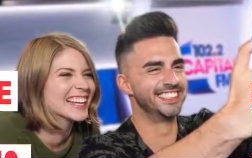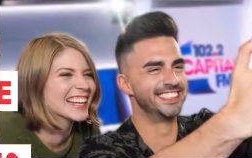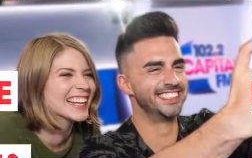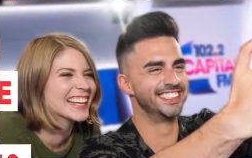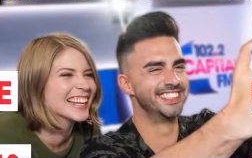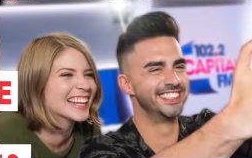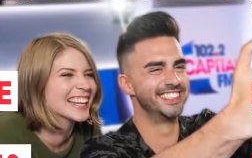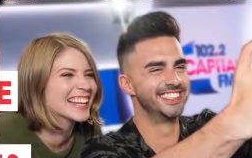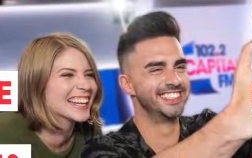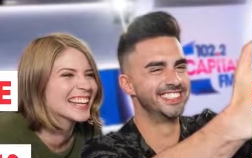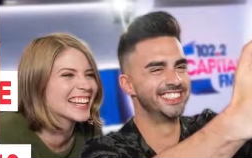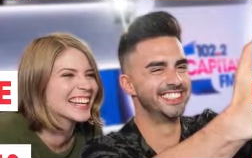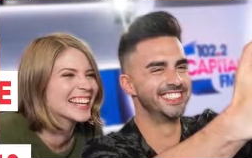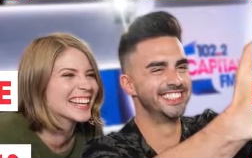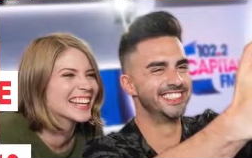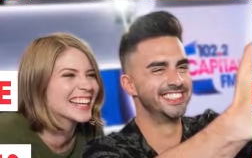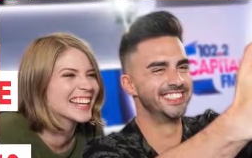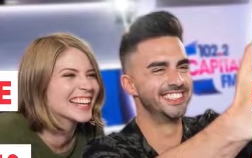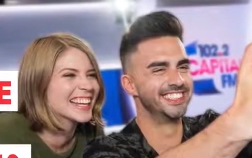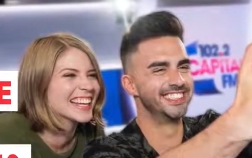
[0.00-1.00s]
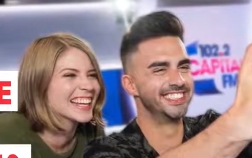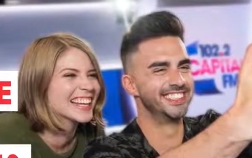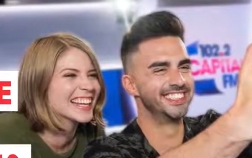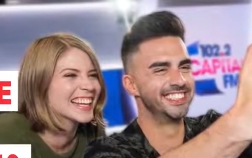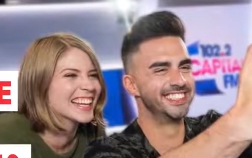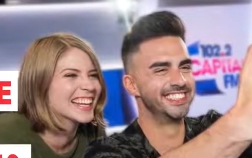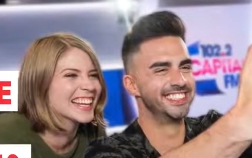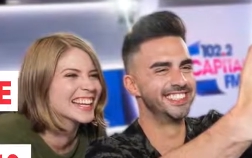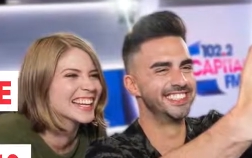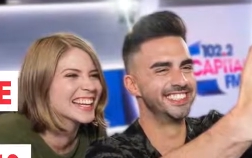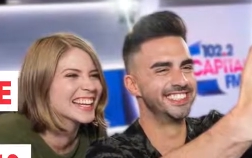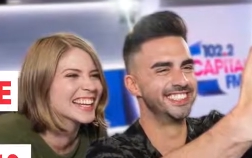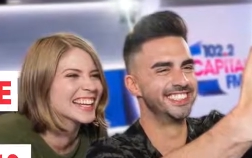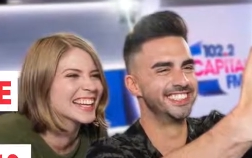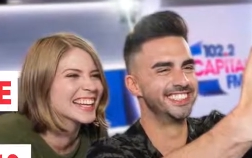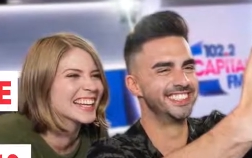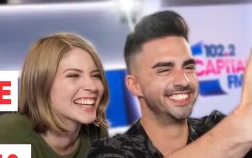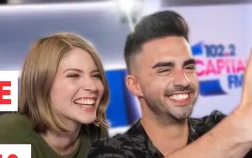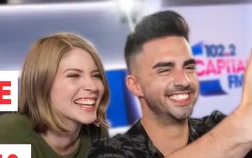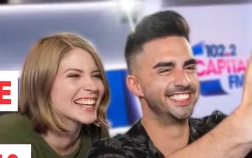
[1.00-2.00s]

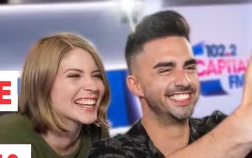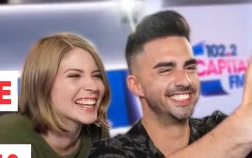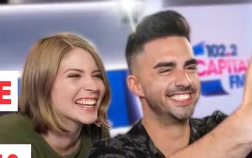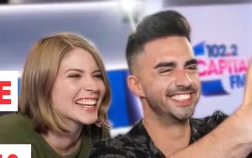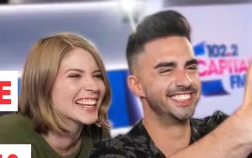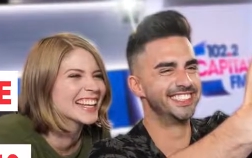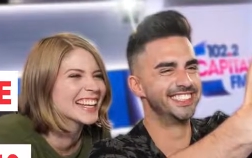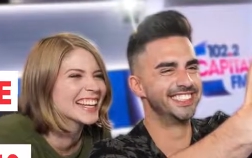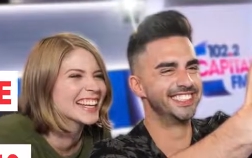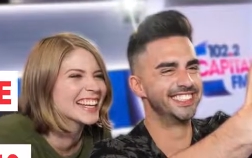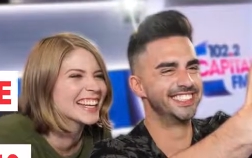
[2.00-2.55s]
No one is speaking in this clip.